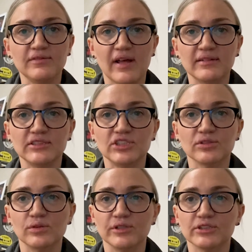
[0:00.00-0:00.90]
Volunteer
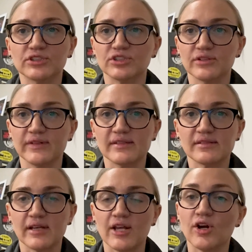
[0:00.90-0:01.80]
Lawyers
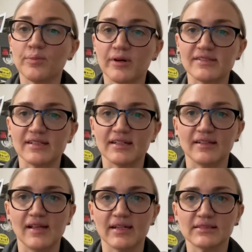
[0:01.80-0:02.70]
Service and our
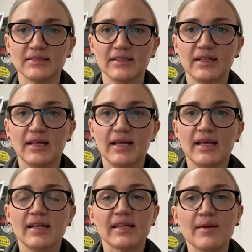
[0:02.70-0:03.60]
President-elect.
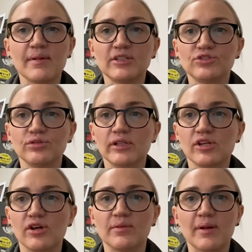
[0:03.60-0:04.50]
Kim has truly
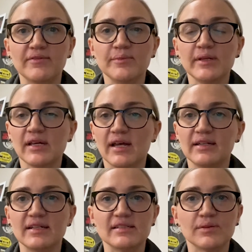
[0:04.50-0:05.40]
gone above and
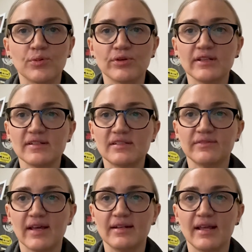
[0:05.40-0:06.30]
beyond in supporting this
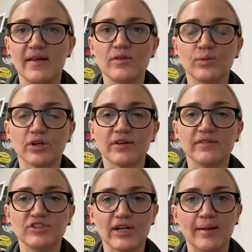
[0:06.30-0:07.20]
event and the work of
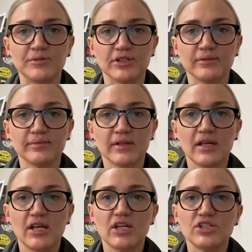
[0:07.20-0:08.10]
the chapter.
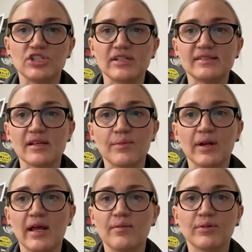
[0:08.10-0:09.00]
She is someone
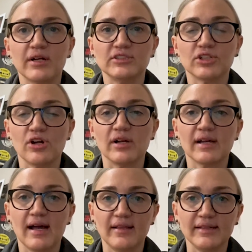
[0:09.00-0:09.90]
I am proud to call a
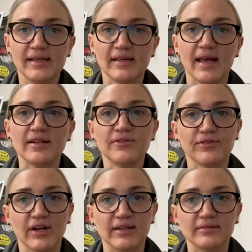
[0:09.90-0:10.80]
colleague and a
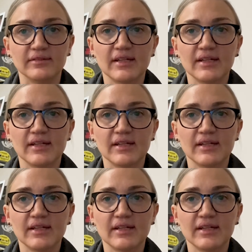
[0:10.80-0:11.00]
friend.